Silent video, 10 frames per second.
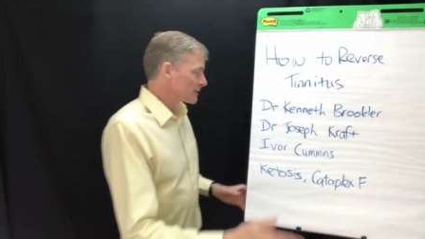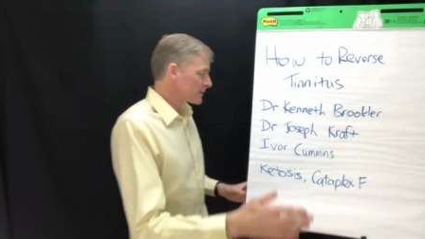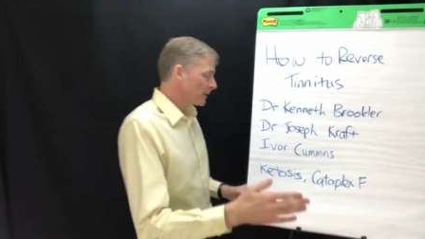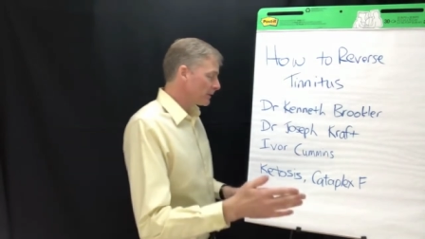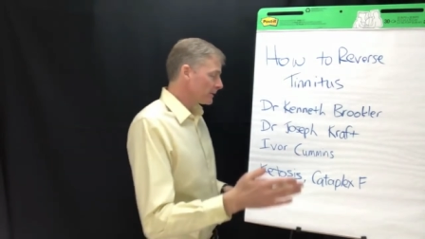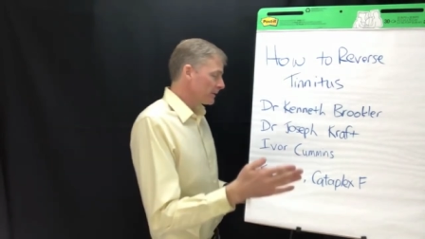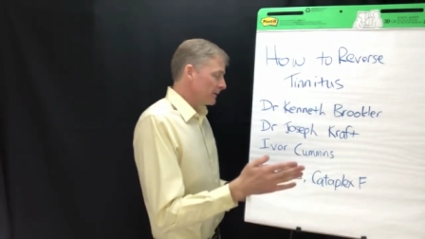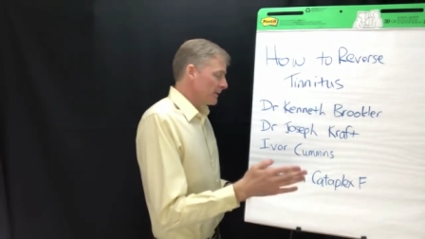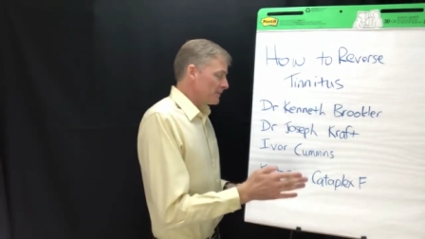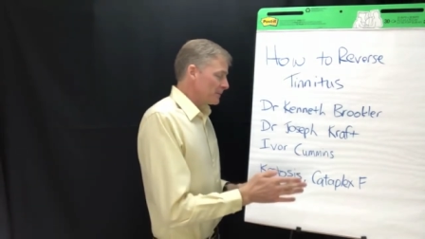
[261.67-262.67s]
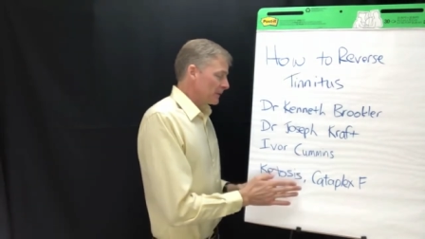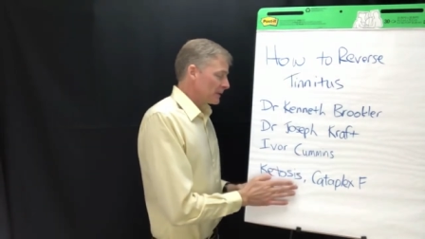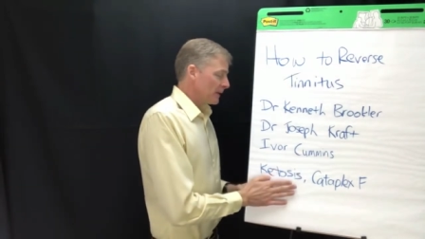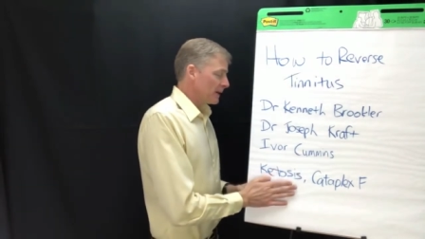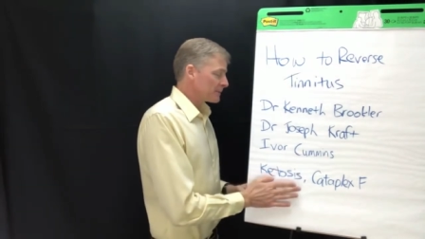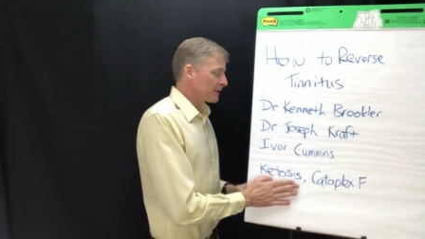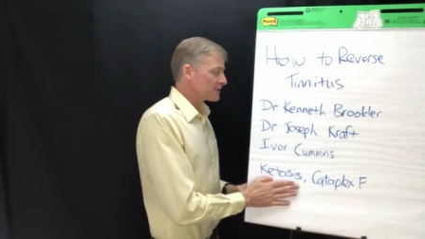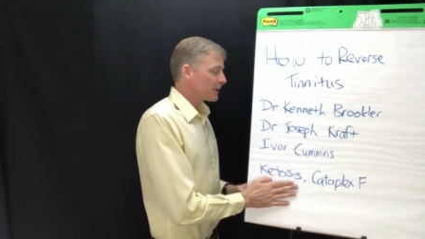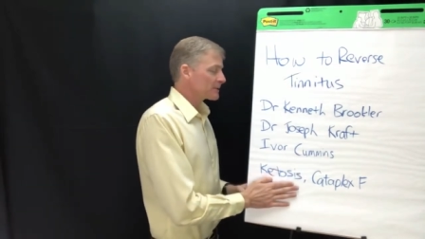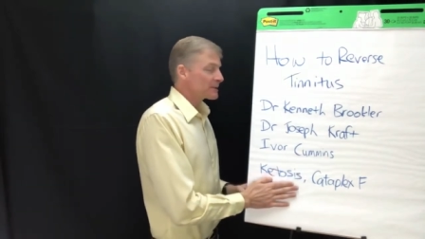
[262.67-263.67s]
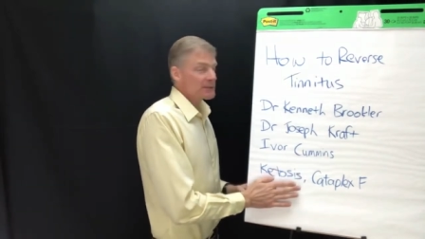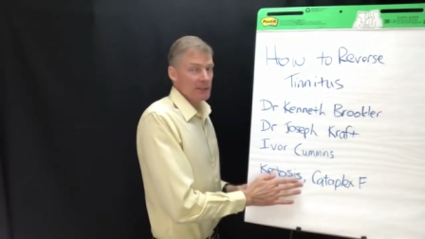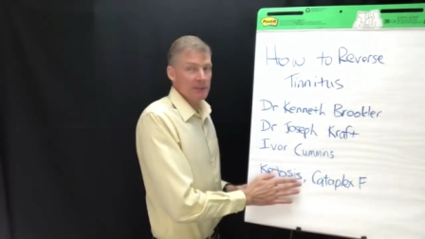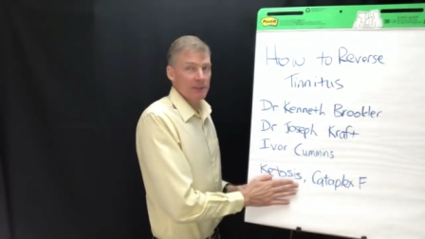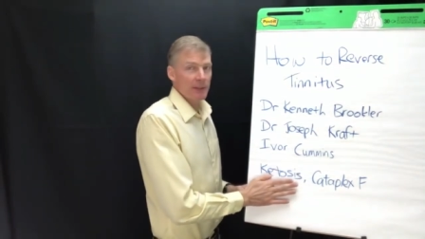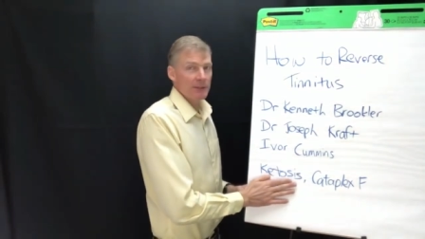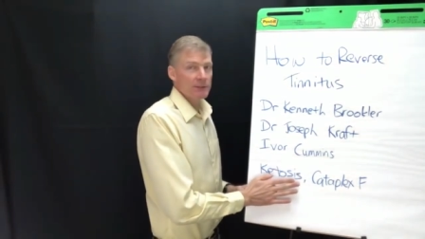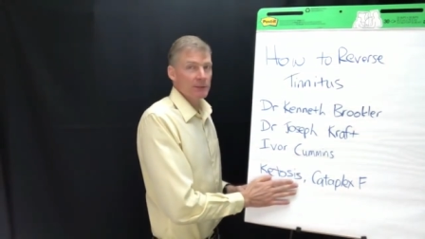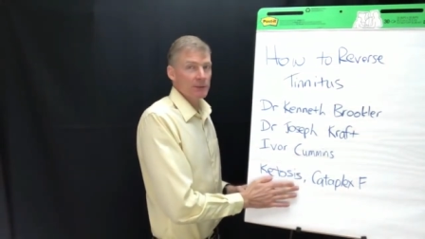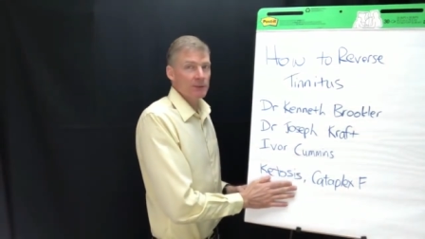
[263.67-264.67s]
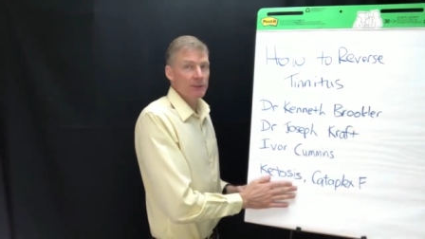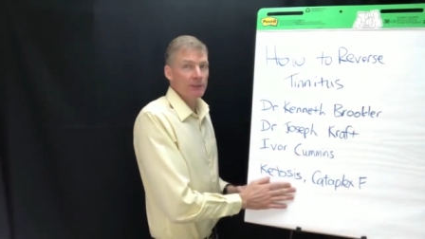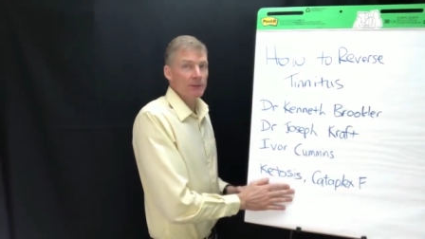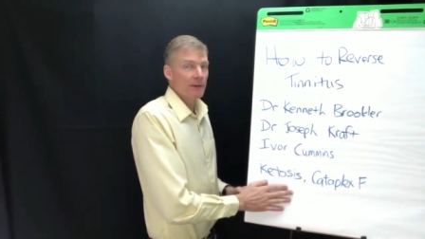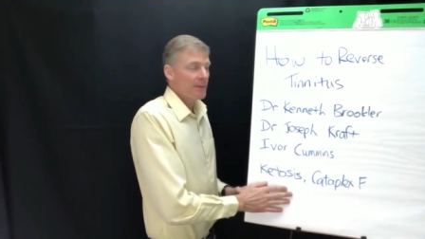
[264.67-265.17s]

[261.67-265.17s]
So ketosis is the main solution.